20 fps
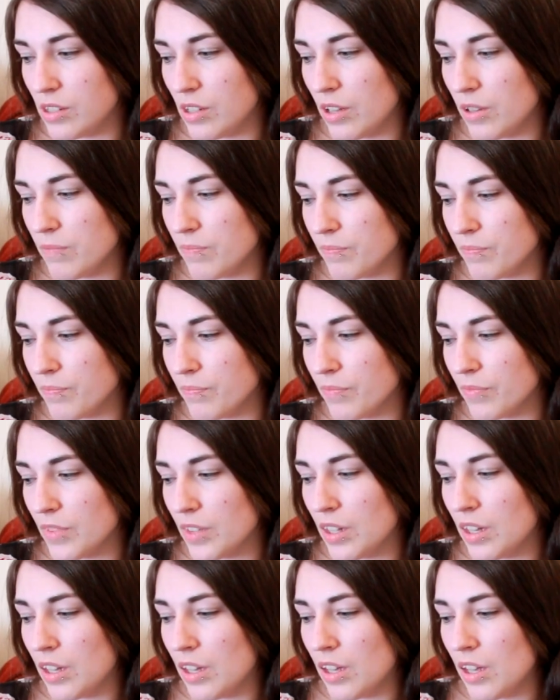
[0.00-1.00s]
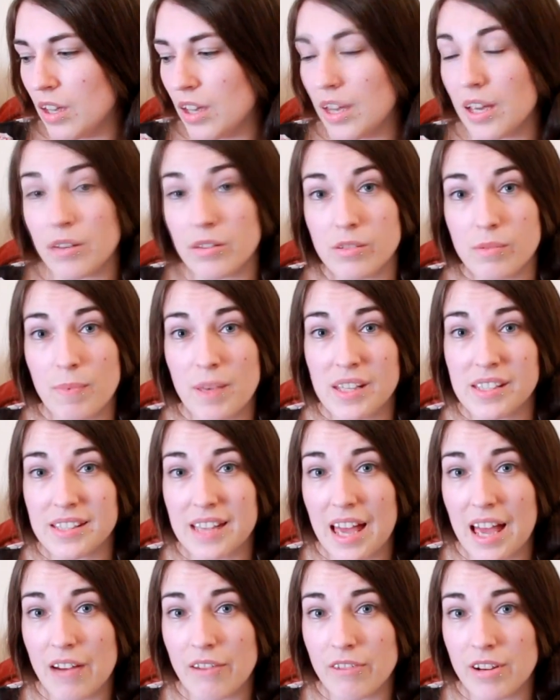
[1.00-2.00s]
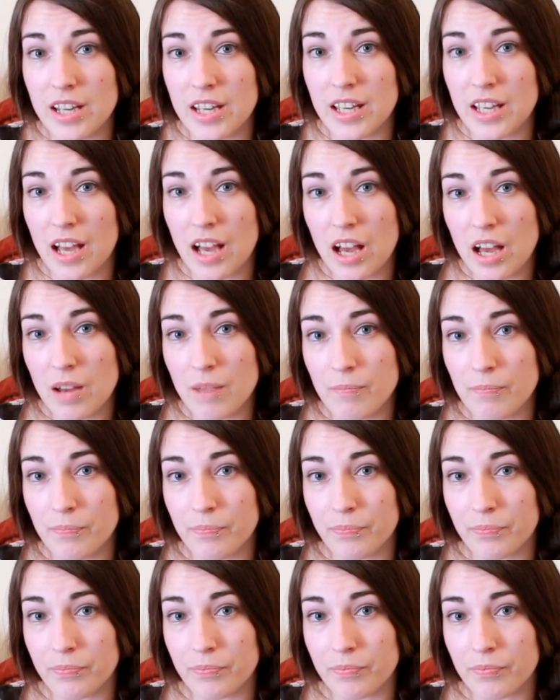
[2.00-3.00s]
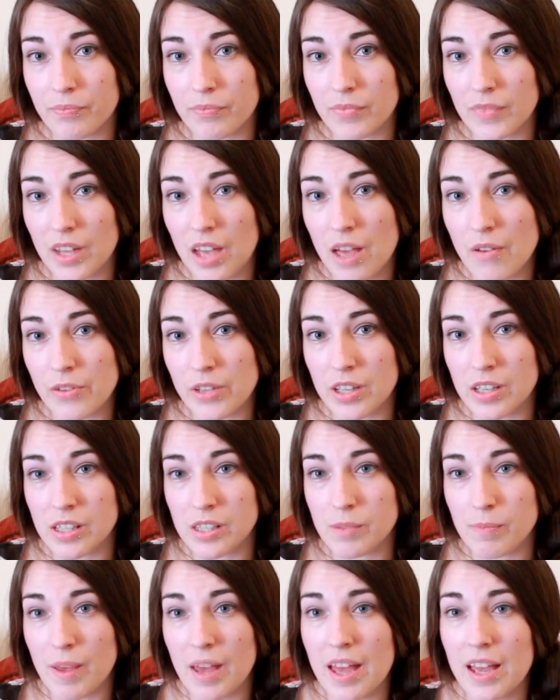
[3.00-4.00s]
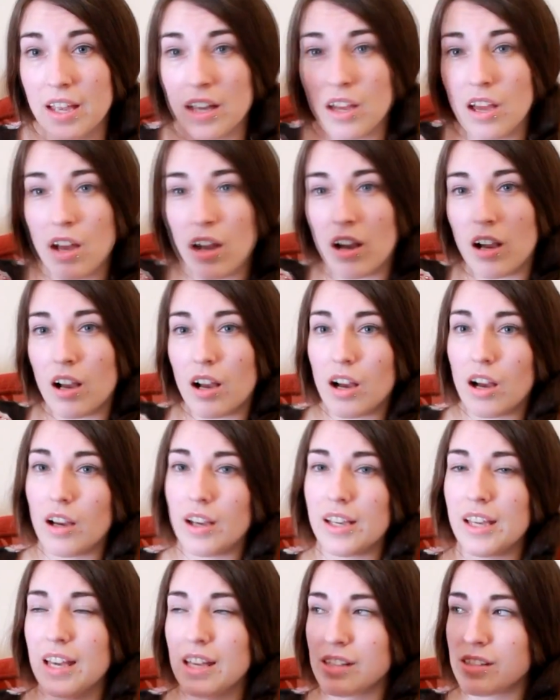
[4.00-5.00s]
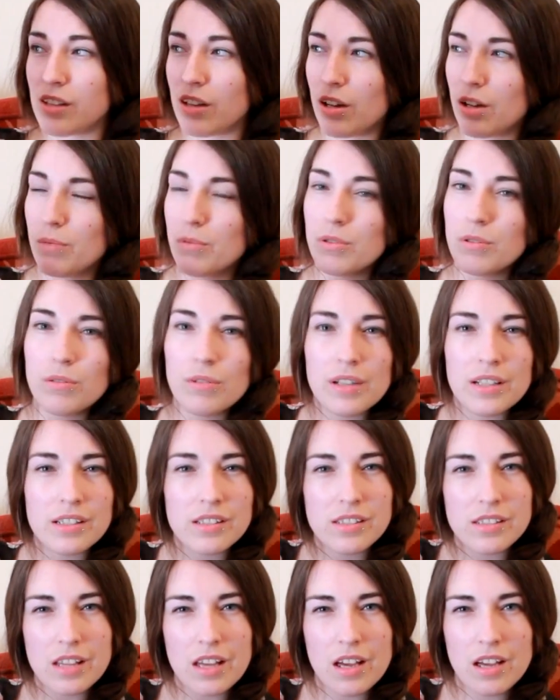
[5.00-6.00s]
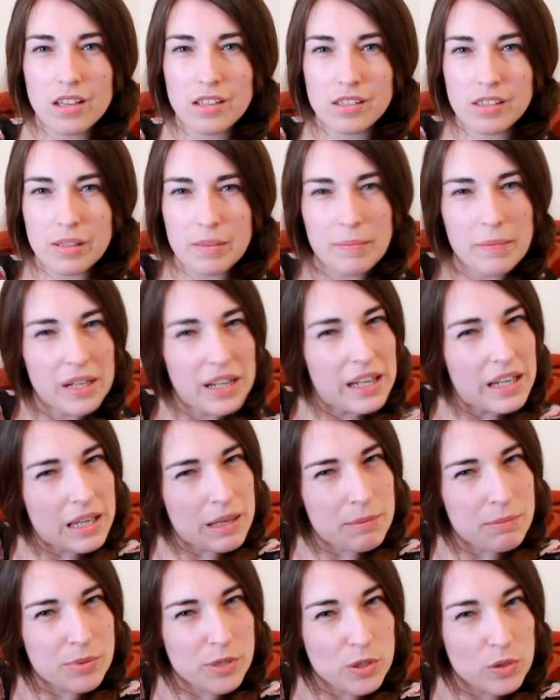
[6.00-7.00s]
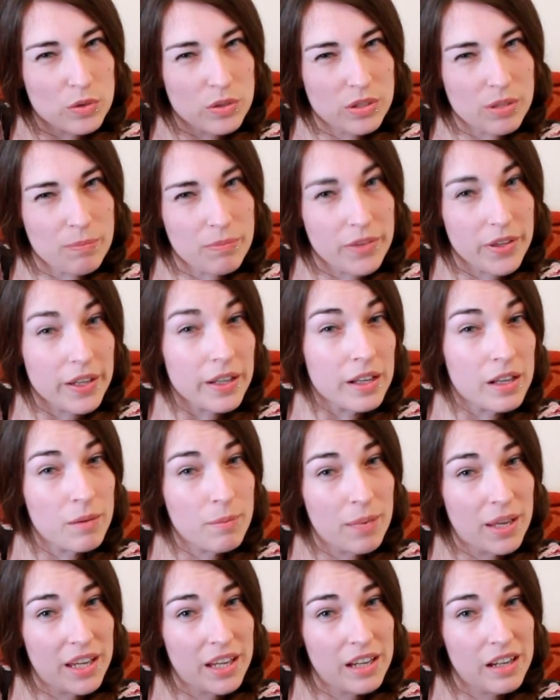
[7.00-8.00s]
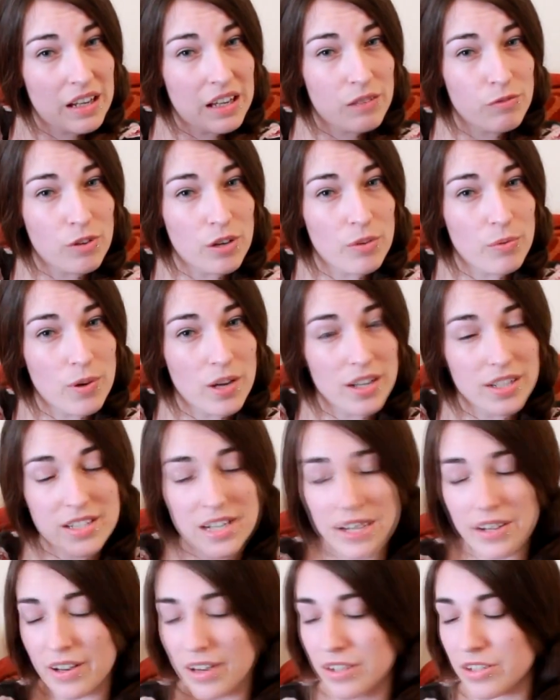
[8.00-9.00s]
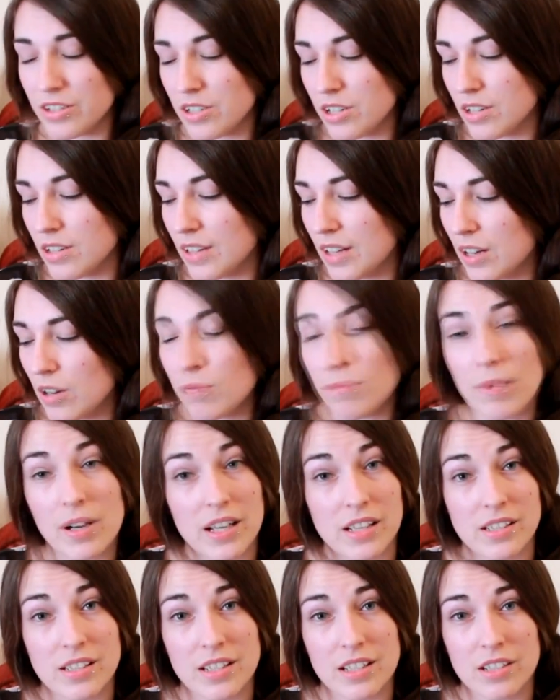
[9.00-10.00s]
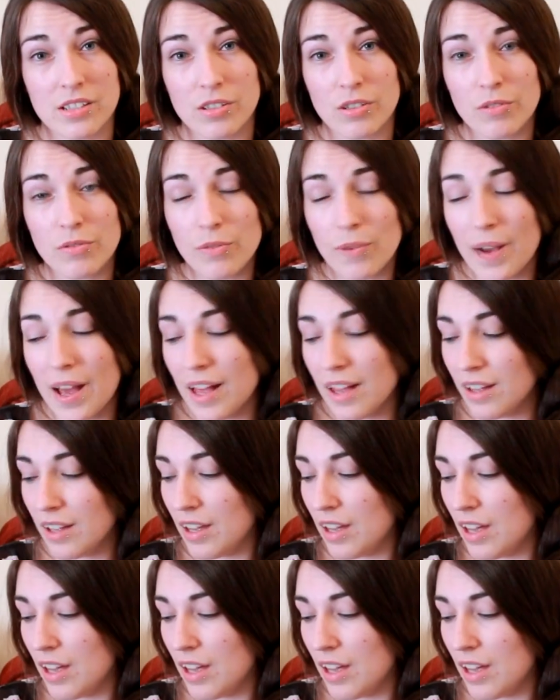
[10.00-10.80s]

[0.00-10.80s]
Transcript: So it was a bit scary having her spay. I guess I will insert some clips or something up here if I've worked out how to do that on my editing software.